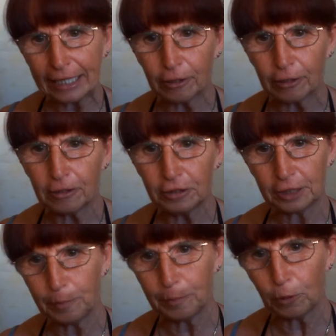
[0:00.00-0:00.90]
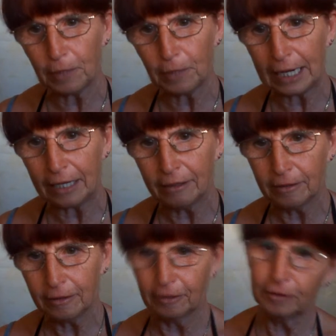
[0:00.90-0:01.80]
or just Paula,
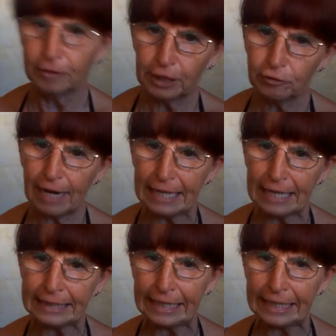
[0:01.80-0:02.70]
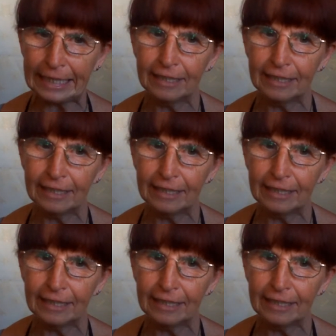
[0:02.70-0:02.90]
or just Randy?